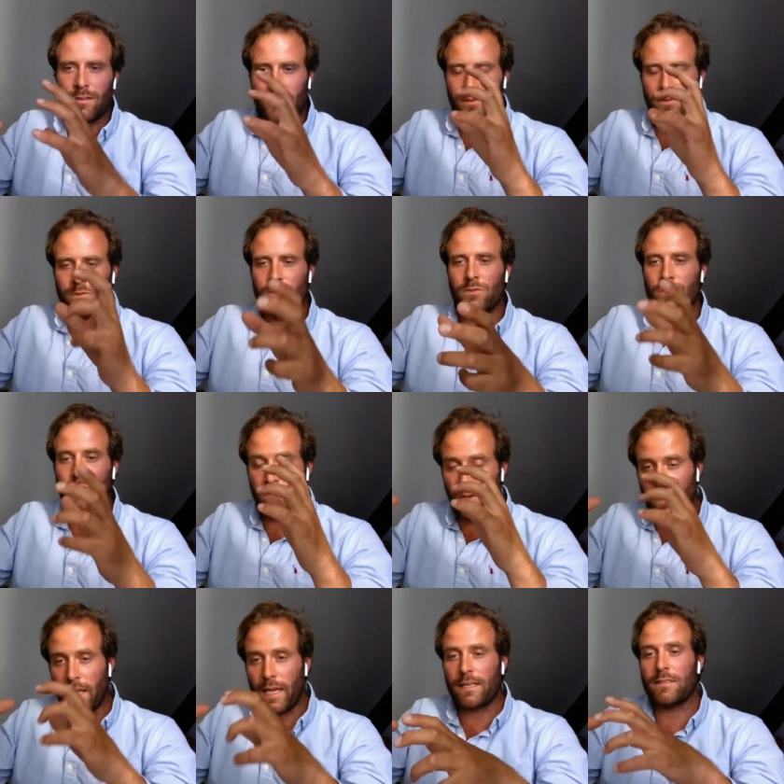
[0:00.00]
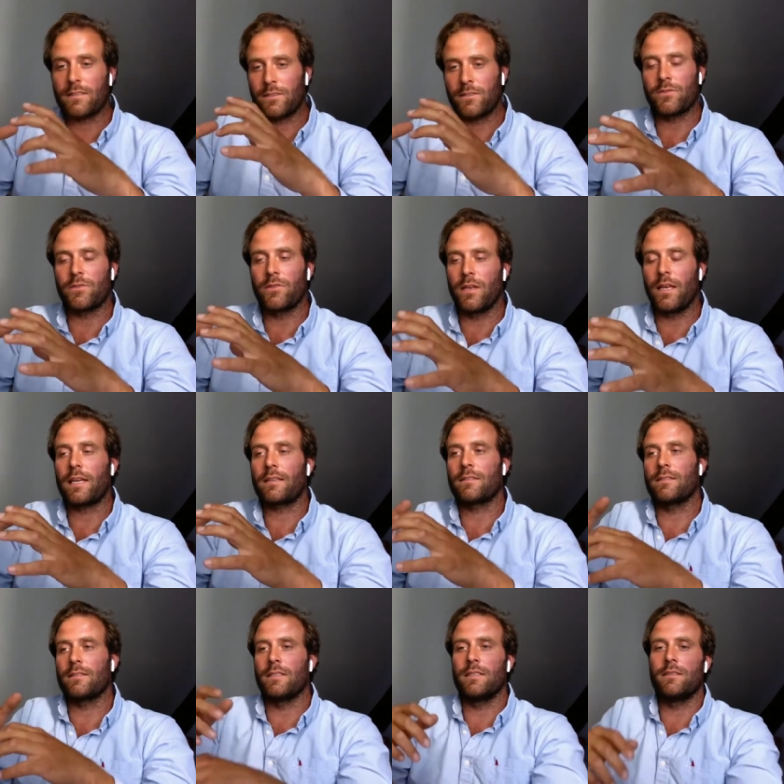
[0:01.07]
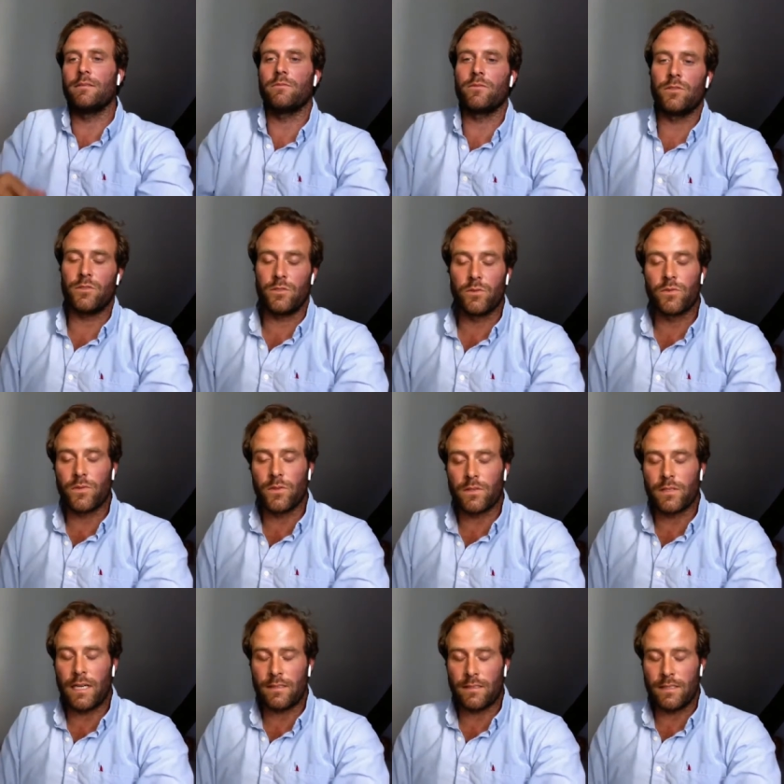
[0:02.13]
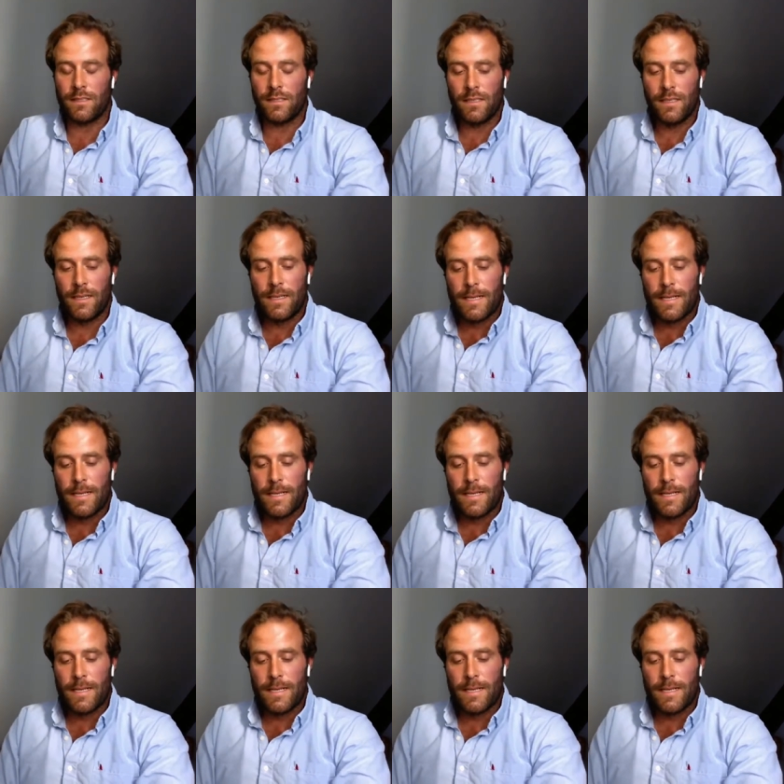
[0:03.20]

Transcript: to collect useful data.